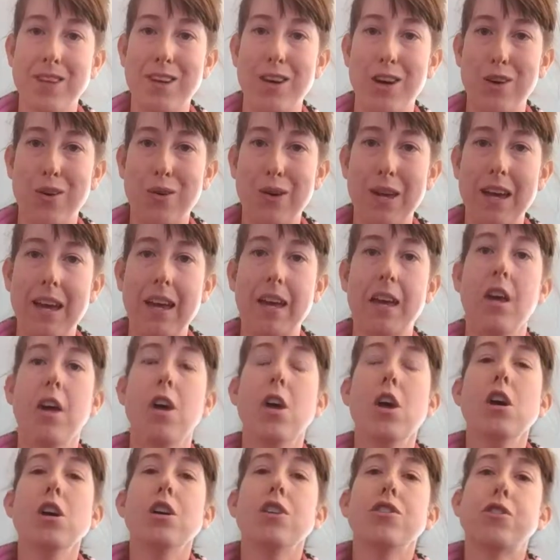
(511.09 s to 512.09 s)
Okay,
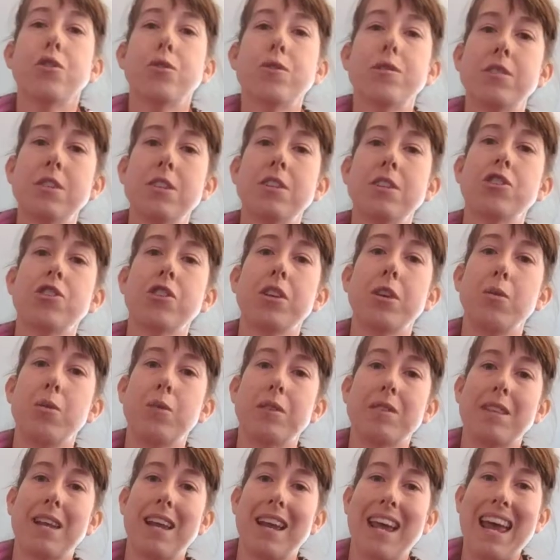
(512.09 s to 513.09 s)
so essentially
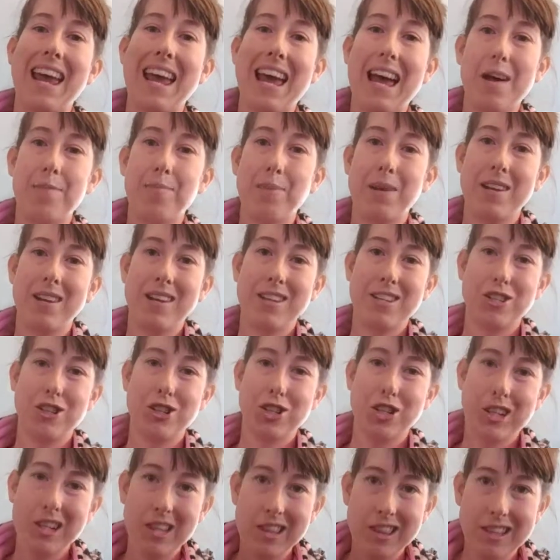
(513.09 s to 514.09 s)
what's going to happen is
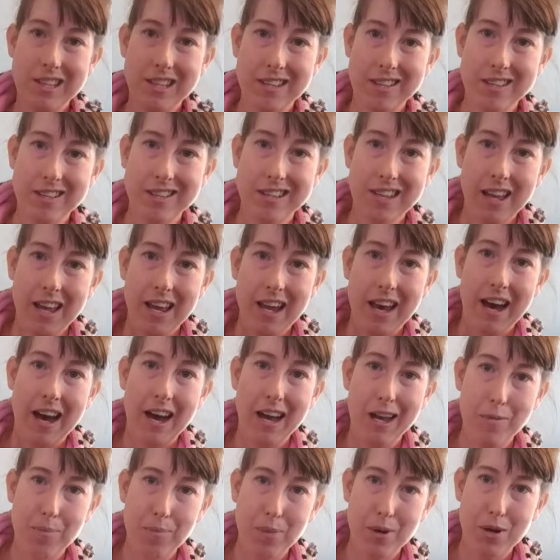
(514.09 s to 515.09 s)
you're in this
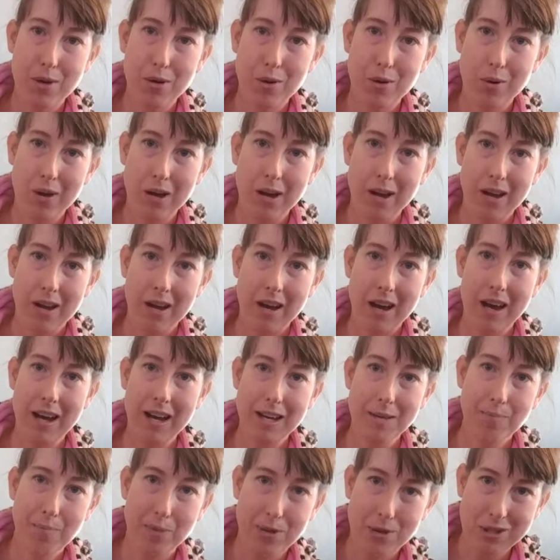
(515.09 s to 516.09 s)

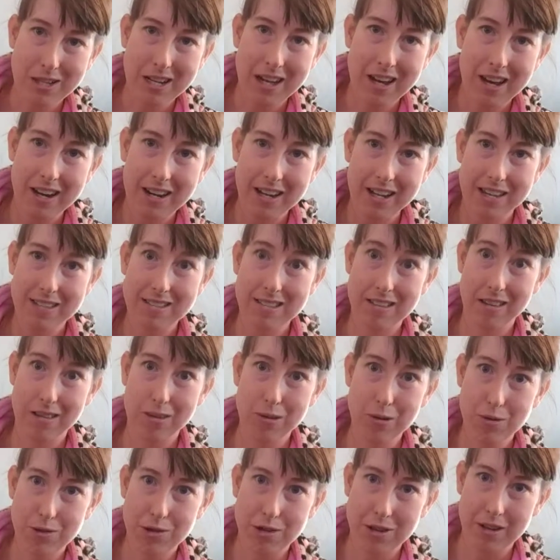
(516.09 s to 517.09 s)
hypertonic
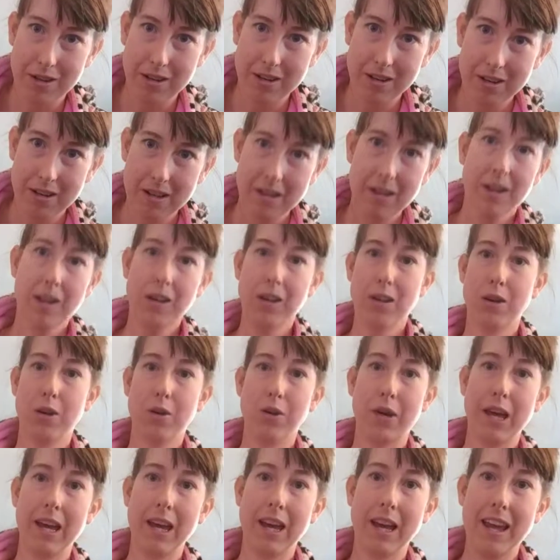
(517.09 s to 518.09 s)
solution,
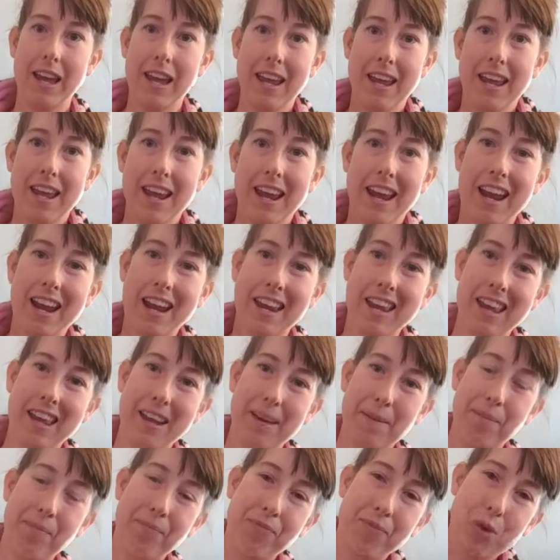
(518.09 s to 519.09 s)
okay,
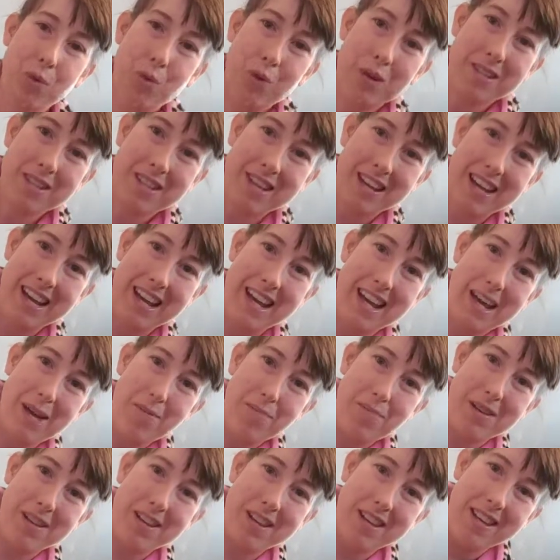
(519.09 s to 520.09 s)
and what's going to
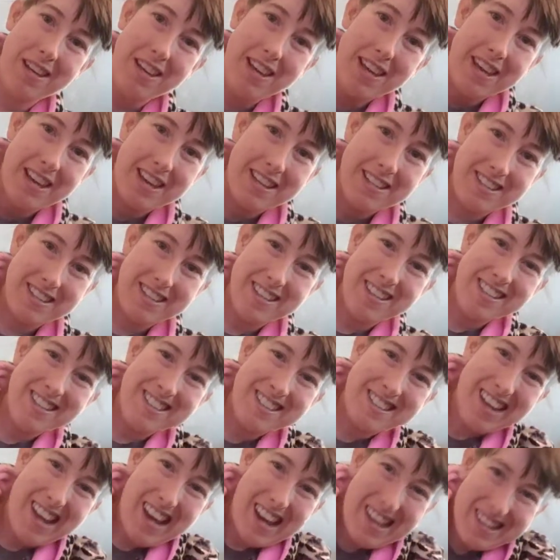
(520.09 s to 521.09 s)
happen is
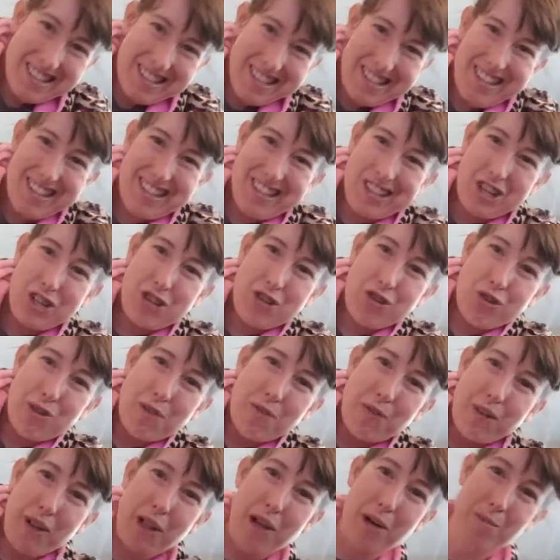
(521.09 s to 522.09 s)
inside it's going to
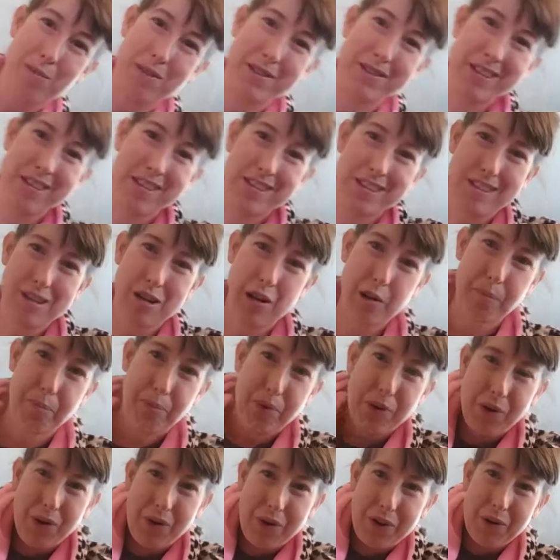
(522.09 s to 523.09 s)
shrivel up, it's going to start
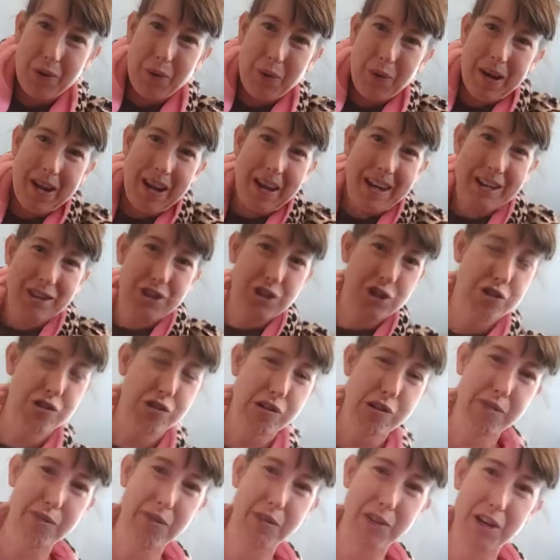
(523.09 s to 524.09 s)
pulling away and
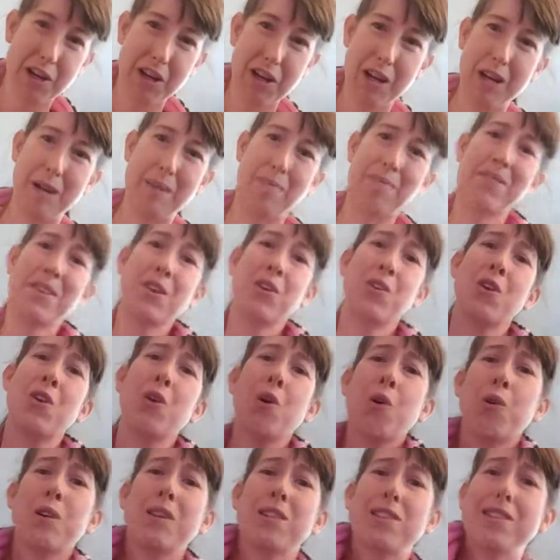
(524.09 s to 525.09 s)
shriveling up.
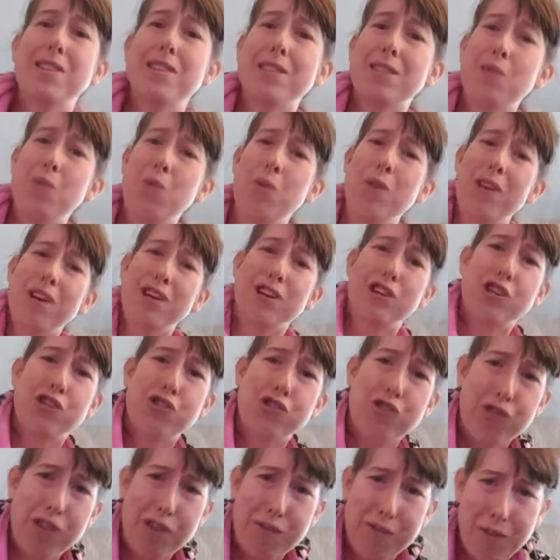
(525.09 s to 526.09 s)
Well, it doesn't want to
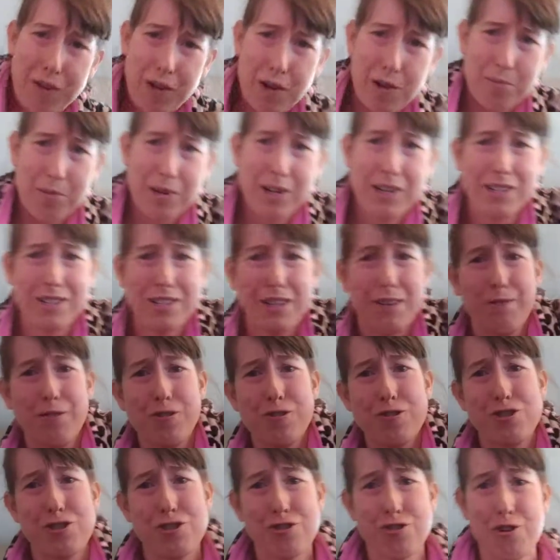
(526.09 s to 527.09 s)
shrivel up because if
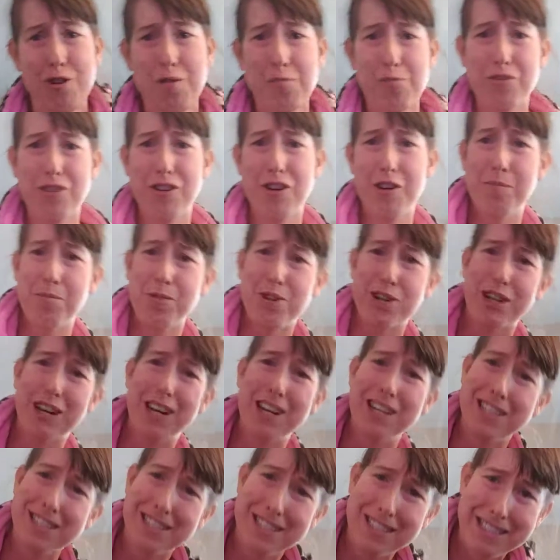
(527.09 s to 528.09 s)
you shrivel up, you're
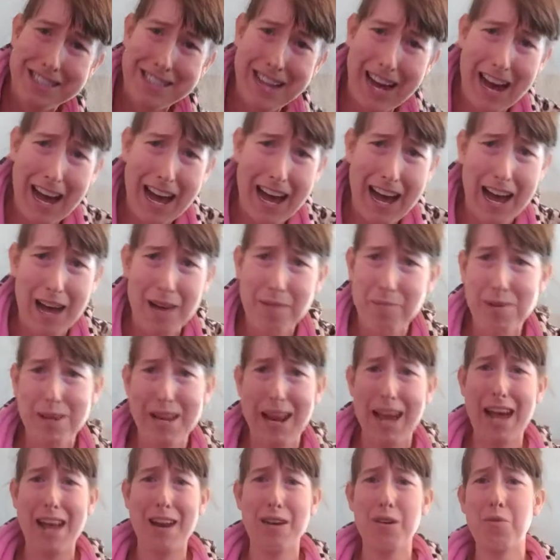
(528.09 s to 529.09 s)
going to die, but
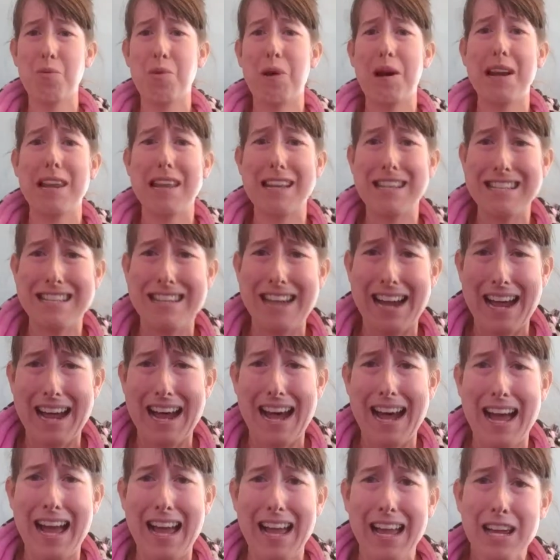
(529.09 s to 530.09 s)
I don't want to
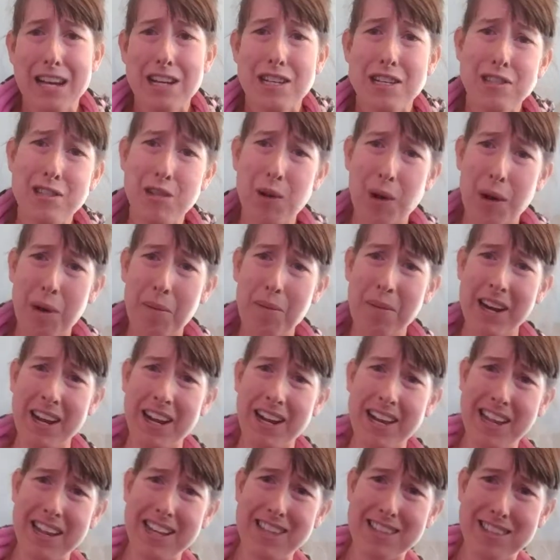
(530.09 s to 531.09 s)
die, so I'm going
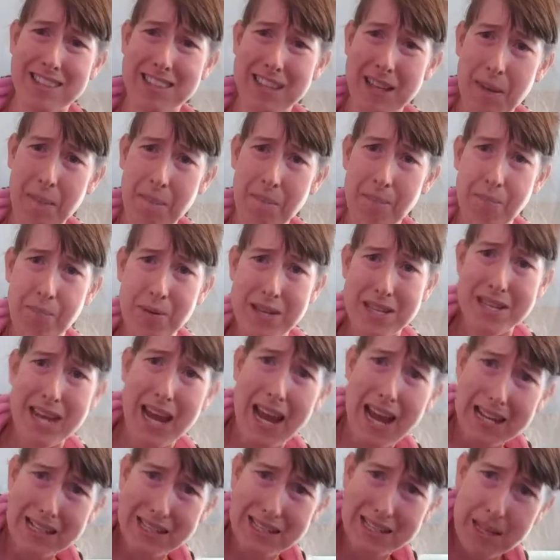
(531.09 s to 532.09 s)
to get some
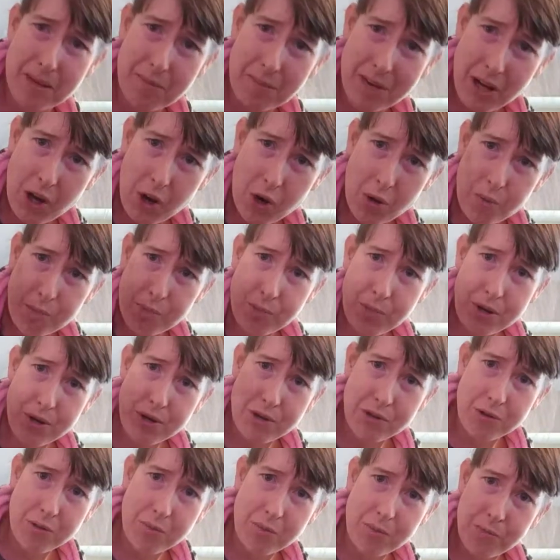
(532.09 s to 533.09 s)
potassium and go
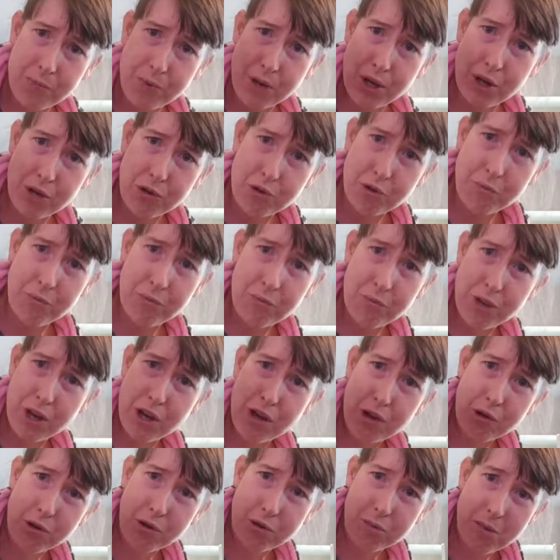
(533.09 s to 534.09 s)
pew, pew,
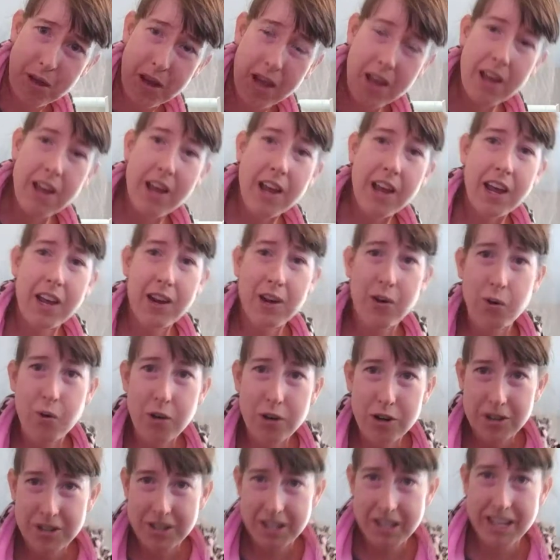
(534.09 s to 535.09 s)
pew in
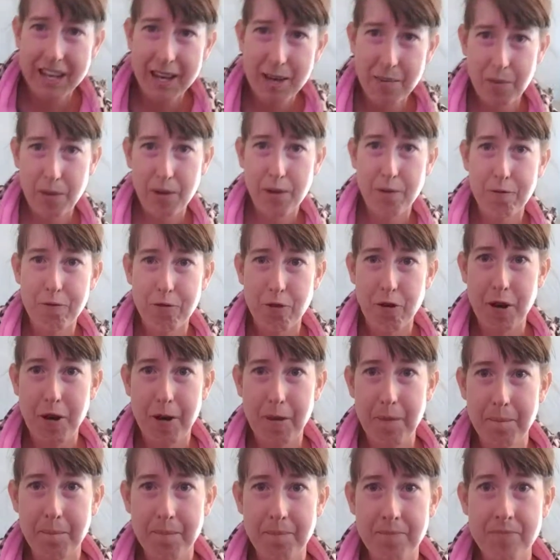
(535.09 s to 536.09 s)
order to keep it
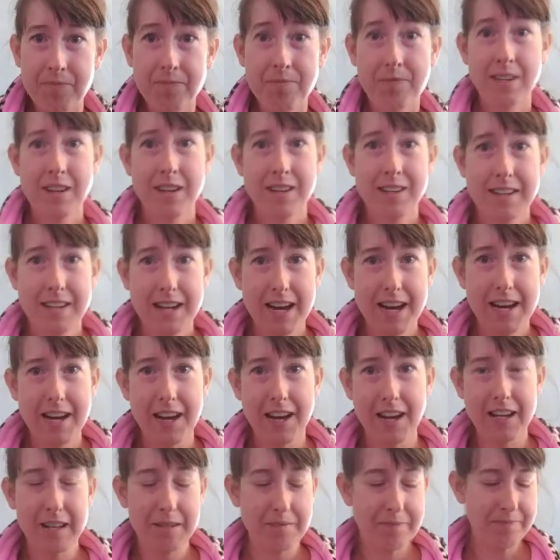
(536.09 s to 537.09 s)
from
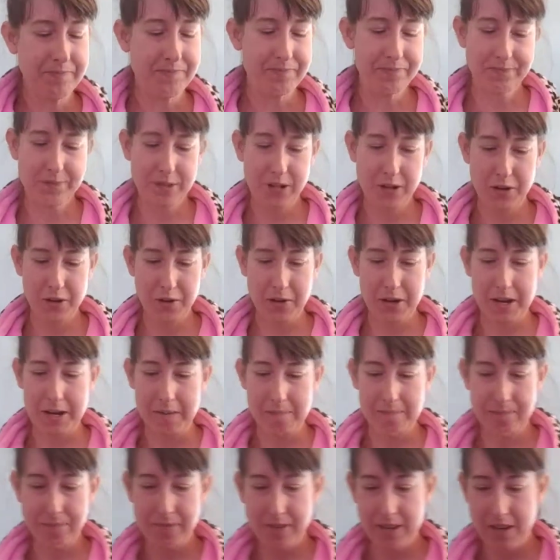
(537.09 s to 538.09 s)
dying, okay?